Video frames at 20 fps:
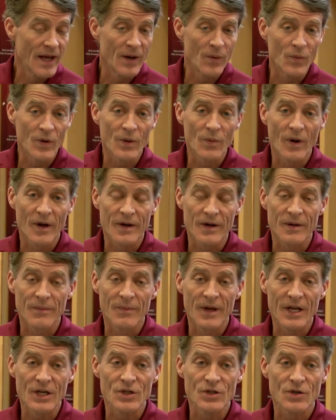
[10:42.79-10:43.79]
And we wanted to
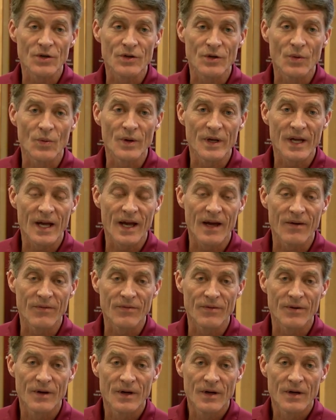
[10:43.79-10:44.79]
make sure that we
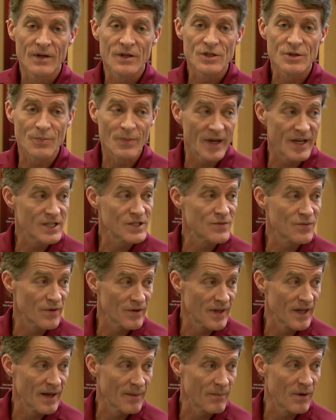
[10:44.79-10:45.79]
have space for
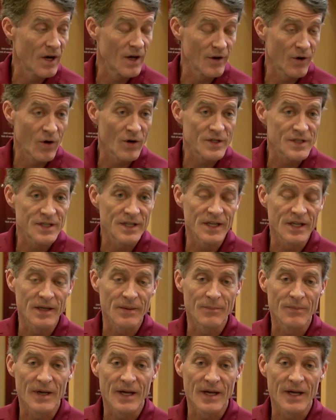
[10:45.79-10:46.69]
them on our team.